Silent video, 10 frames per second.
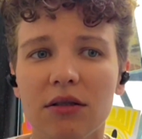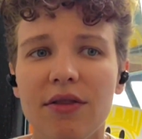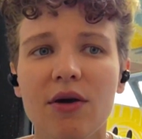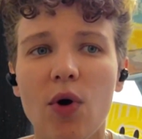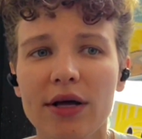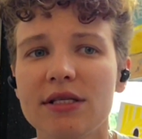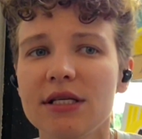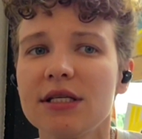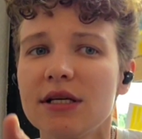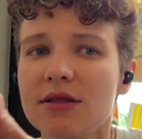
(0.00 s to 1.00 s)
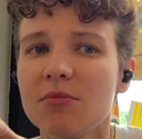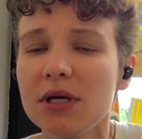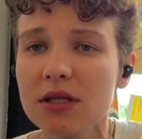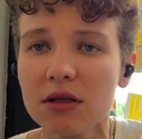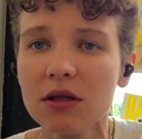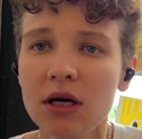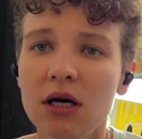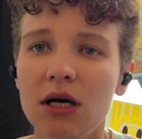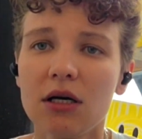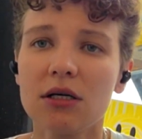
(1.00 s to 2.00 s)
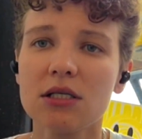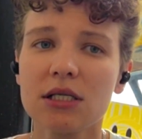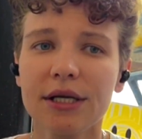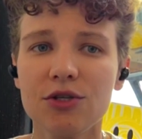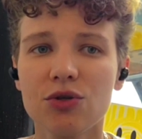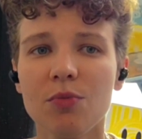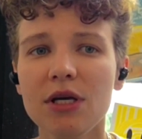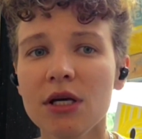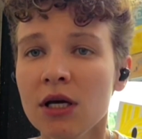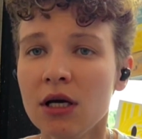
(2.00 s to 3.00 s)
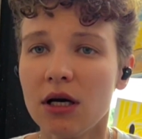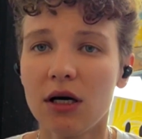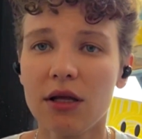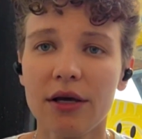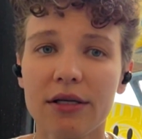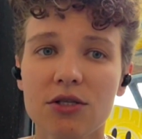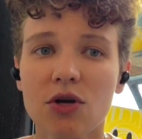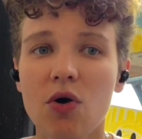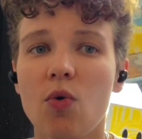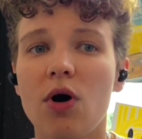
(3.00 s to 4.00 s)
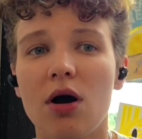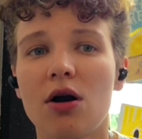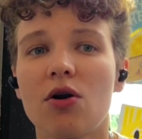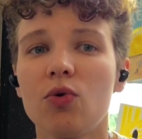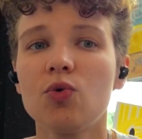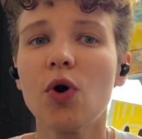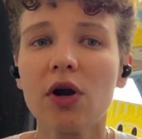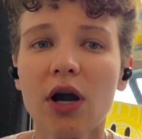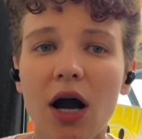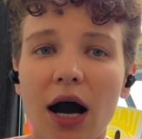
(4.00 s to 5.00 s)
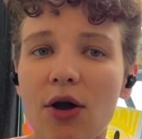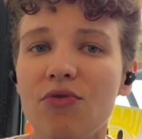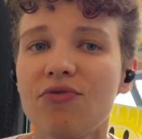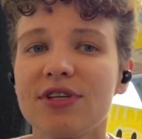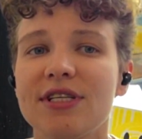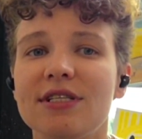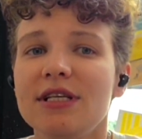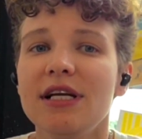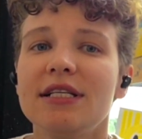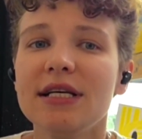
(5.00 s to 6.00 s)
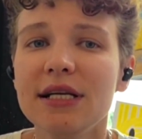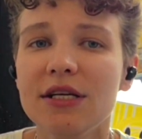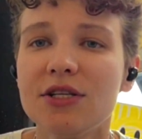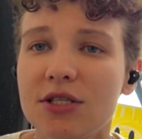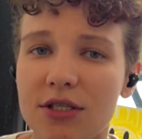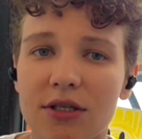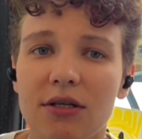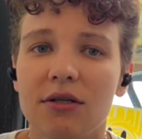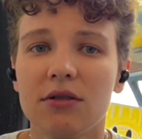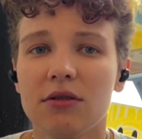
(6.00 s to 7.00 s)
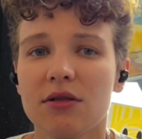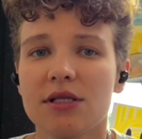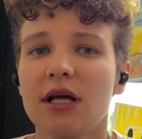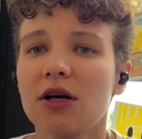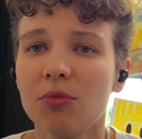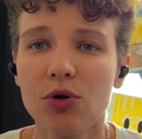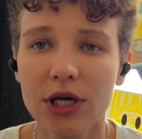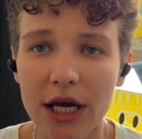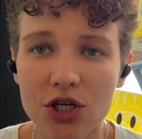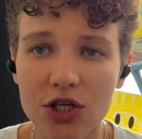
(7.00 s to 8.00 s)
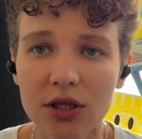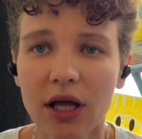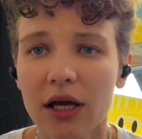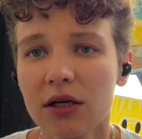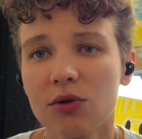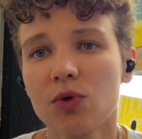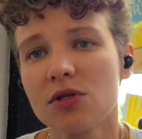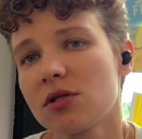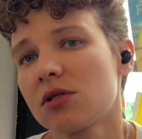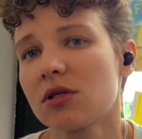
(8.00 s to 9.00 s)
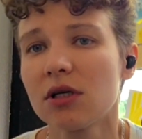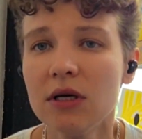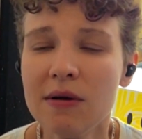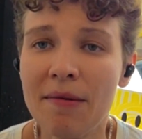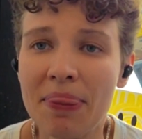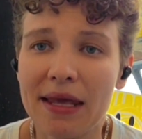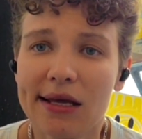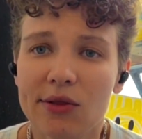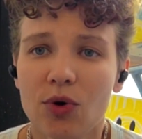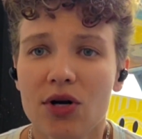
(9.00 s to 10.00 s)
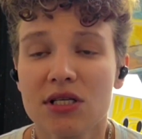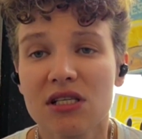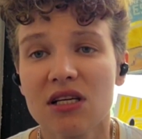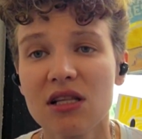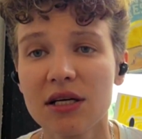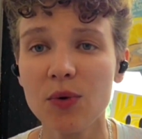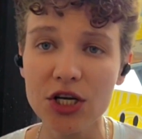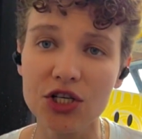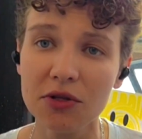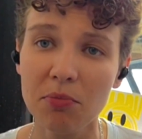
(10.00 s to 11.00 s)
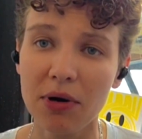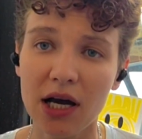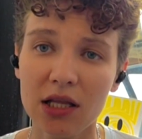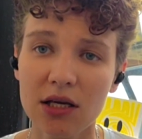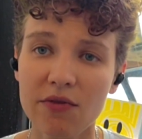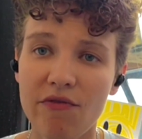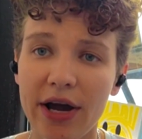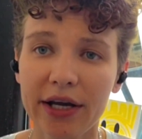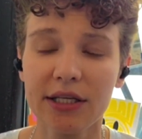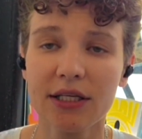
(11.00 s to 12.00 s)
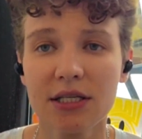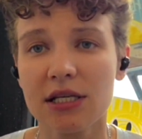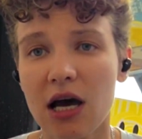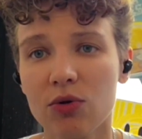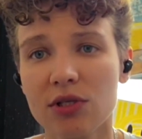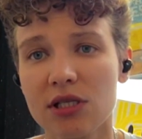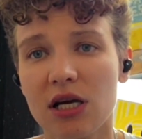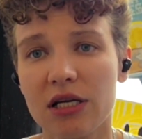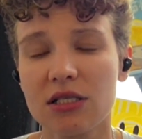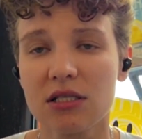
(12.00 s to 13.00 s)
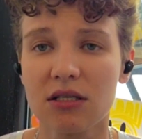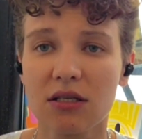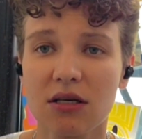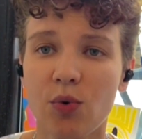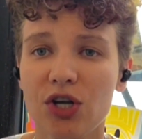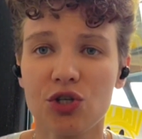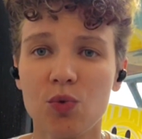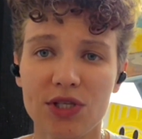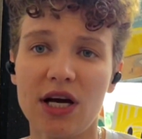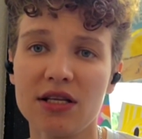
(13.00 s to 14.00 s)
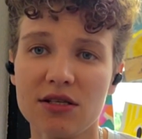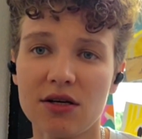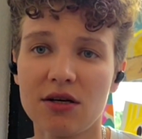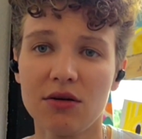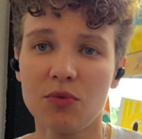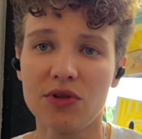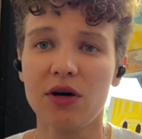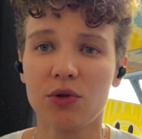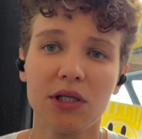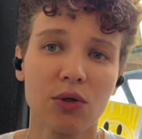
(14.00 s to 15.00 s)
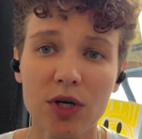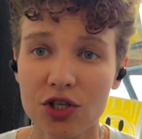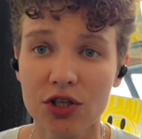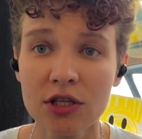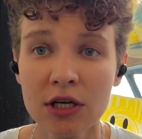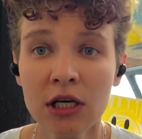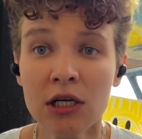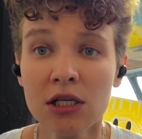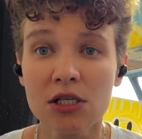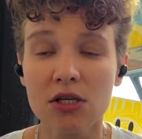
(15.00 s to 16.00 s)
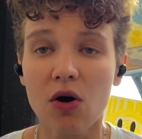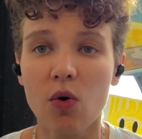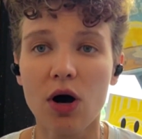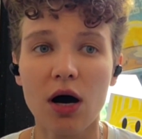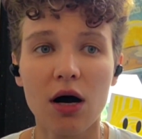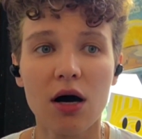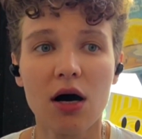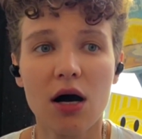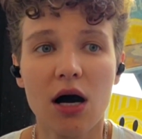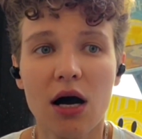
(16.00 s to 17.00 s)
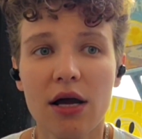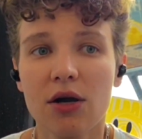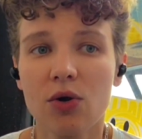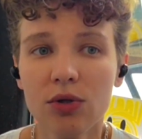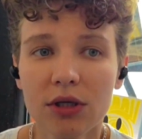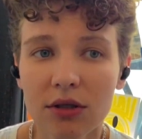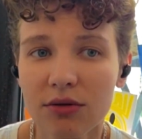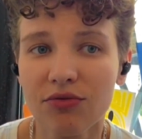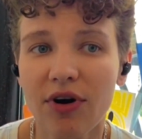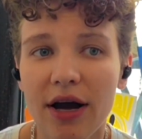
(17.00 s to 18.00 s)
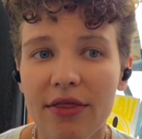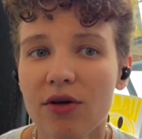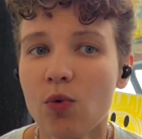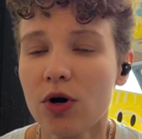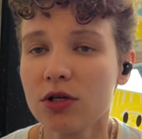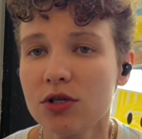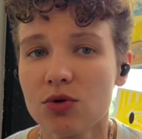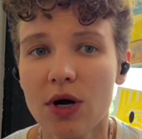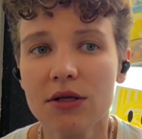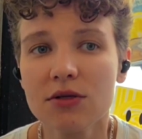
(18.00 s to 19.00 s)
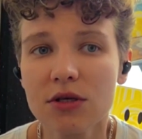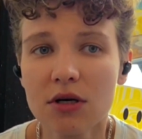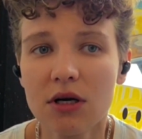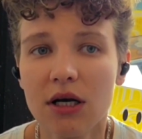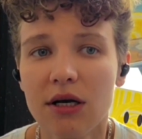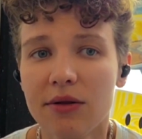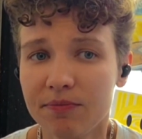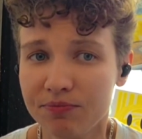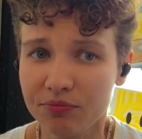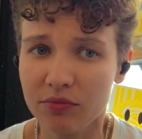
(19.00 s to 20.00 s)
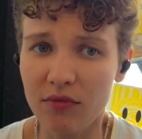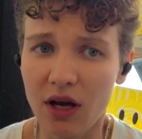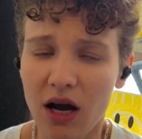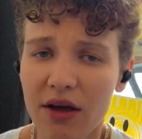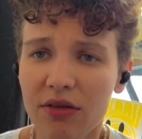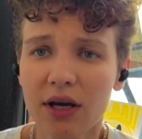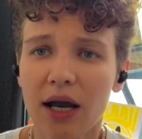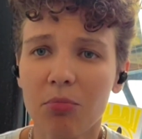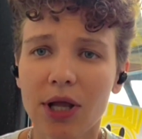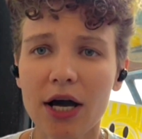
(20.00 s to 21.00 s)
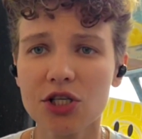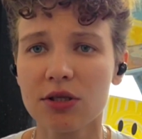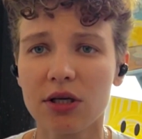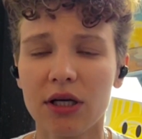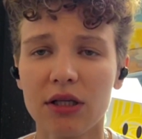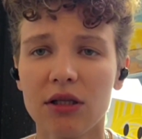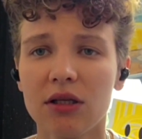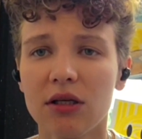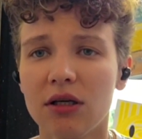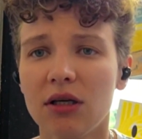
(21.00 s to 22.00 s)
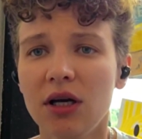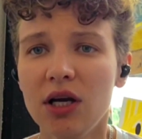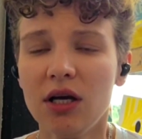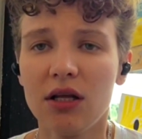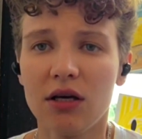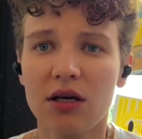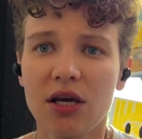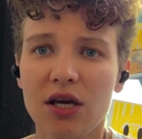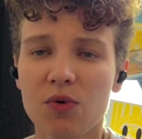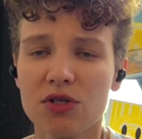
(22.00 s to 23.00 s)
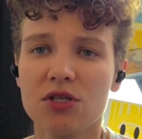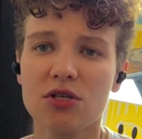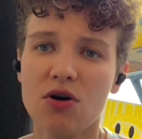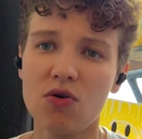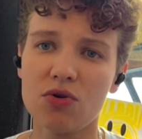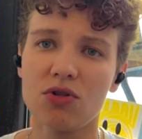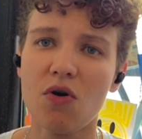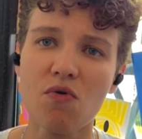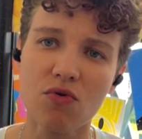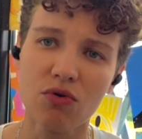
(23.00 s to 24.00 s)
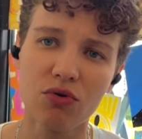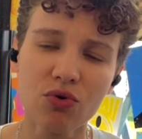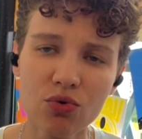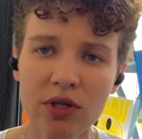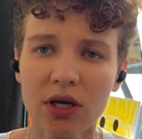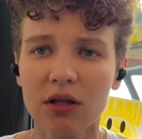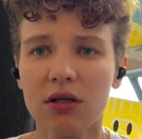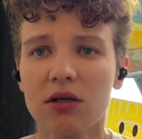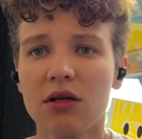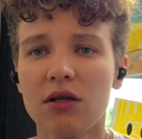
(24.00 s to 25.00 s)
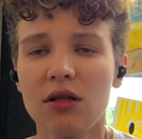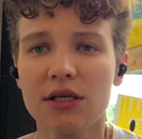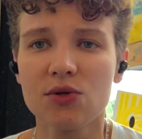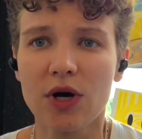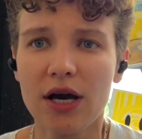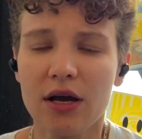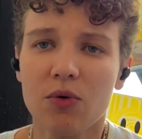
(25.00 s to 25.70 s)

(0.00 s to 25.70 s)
the one sitting in the middle, said to me that, so, road worker, are you facilitating inter-cell communication? Like it was the question, but in fact it sounds as a question with answer without any question. So I couldn't find the words to answer, and I think I blushed, and he was so, rude, and that's why